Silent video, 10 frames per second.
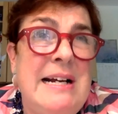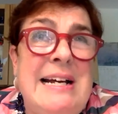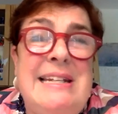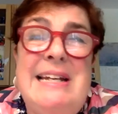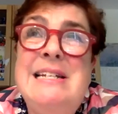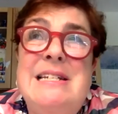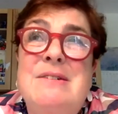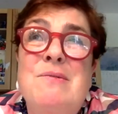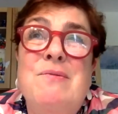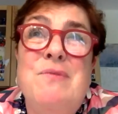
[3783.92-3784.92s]

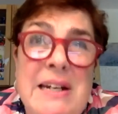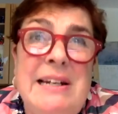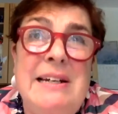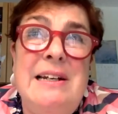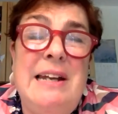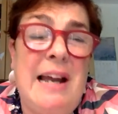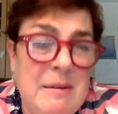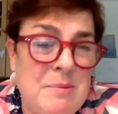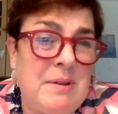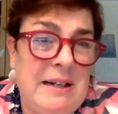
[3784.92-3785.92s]
is really a
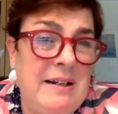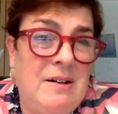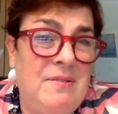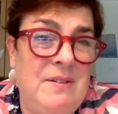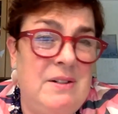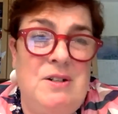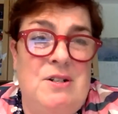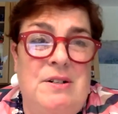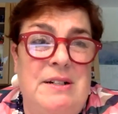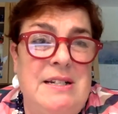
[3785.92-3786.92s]
library of
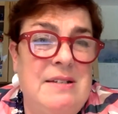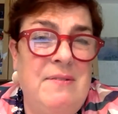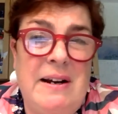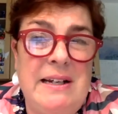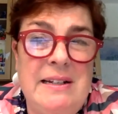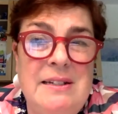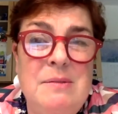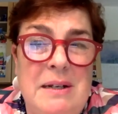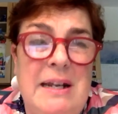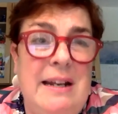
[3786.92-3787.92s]
literature, and it's very
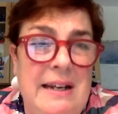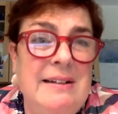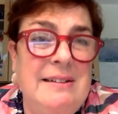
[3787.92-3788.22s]
intimidating.